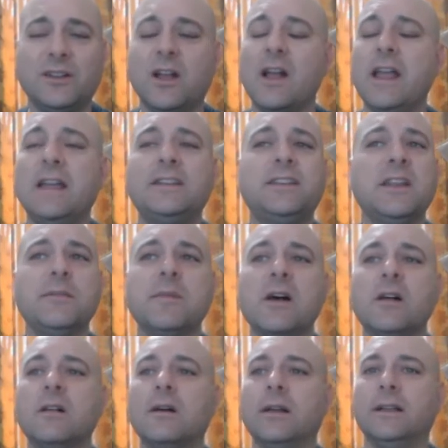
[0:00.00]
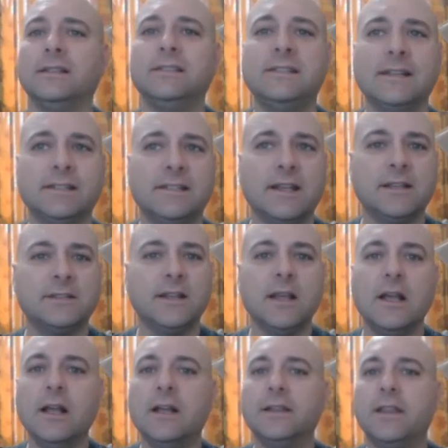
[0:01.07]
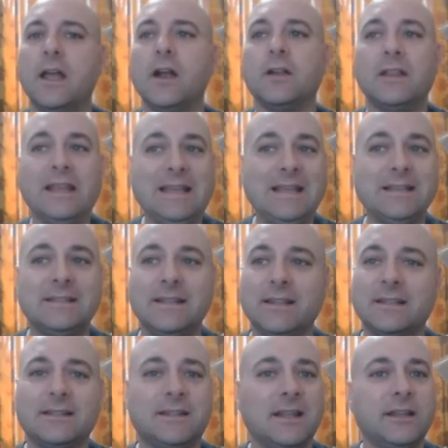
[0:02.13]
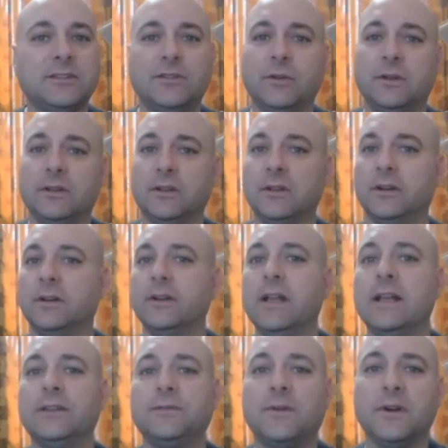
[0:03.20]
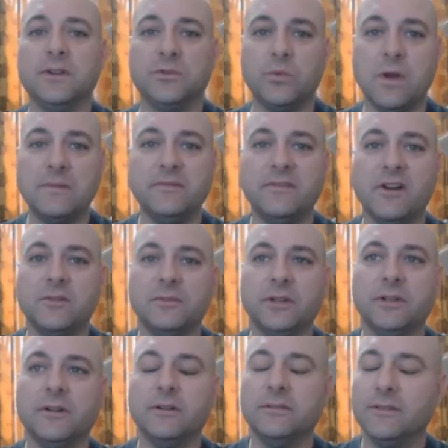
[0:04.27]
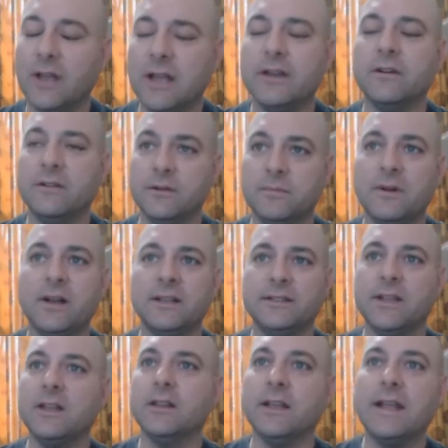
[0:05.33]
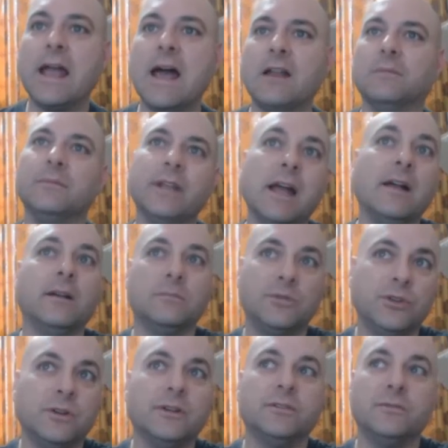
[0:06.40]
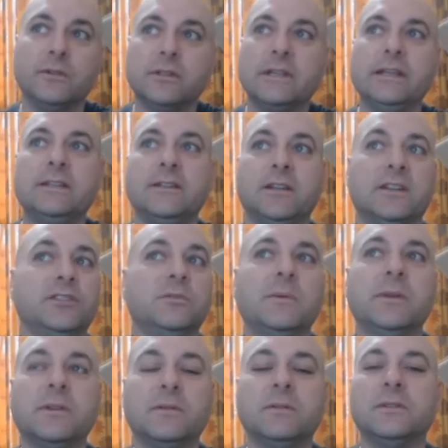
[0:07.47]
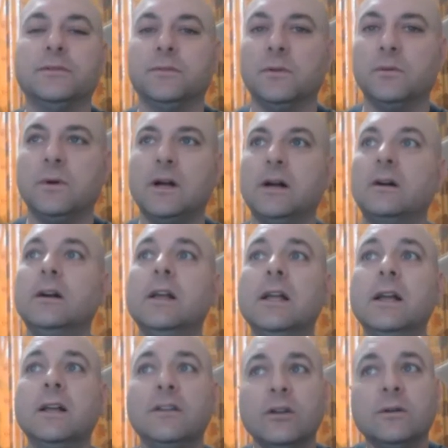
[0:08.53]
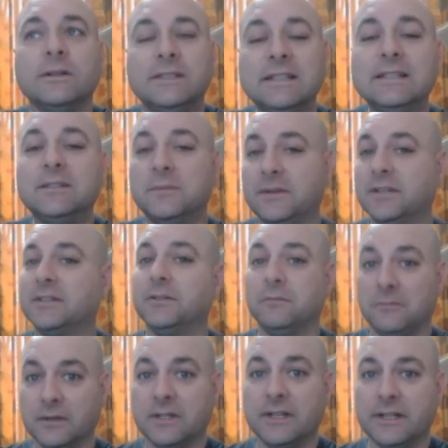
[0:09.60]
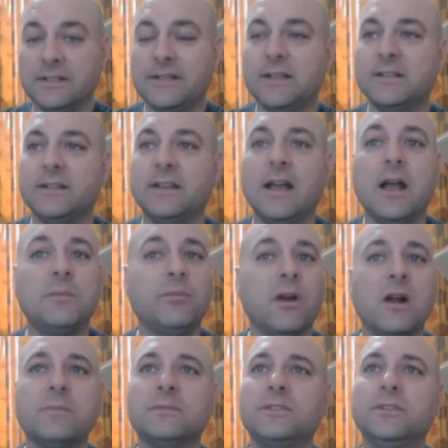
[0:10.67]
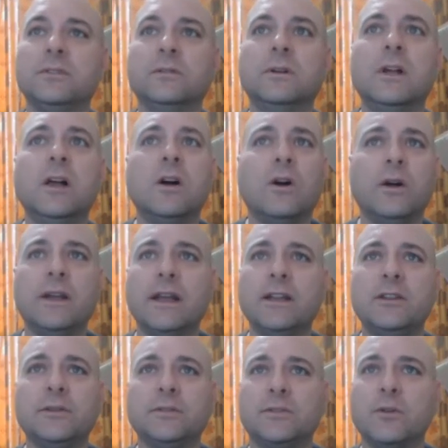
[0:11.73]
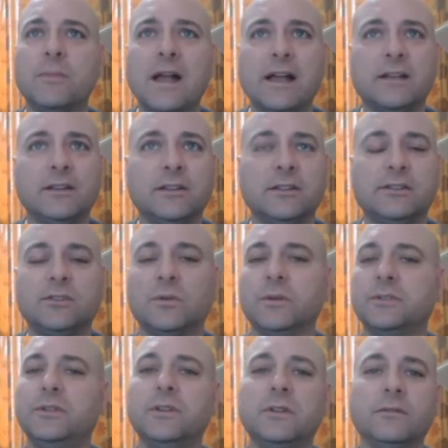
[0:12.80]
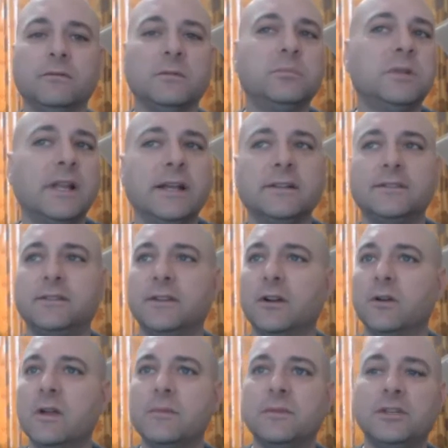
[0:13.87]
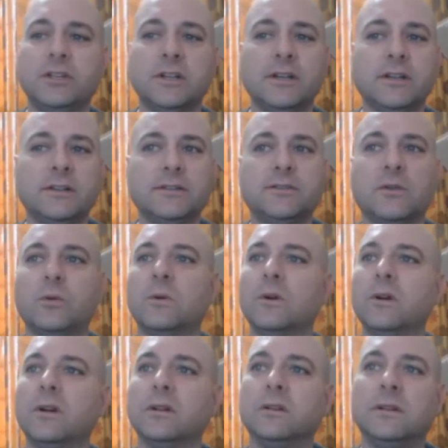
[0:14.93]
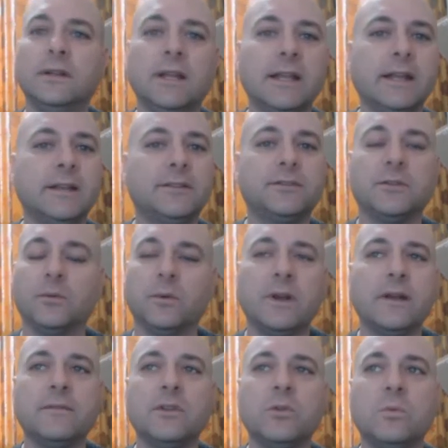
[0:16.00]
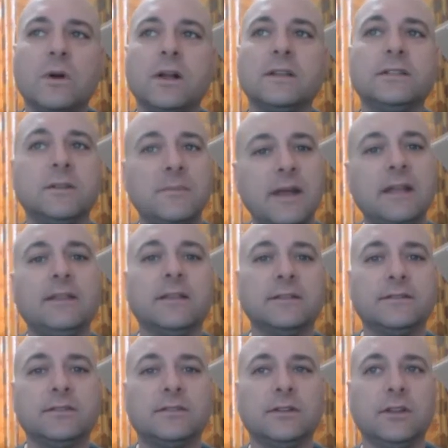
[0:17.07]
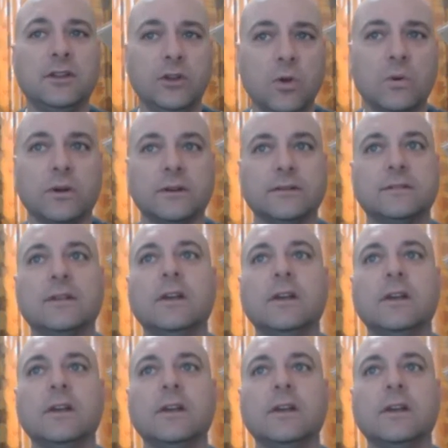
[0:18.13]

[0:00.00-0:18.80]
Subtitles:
HTML and CSS, they are the easiest things you could learn as far as web development goes. I know you're probably saying, like, Adam, yeah, I'm sure it's really easy because you've been doing this for a while. No, it's easy because it really is easy. I promise you. All you gotta do is go back into the source. You can replace, images or links or whatever you want to make this yours.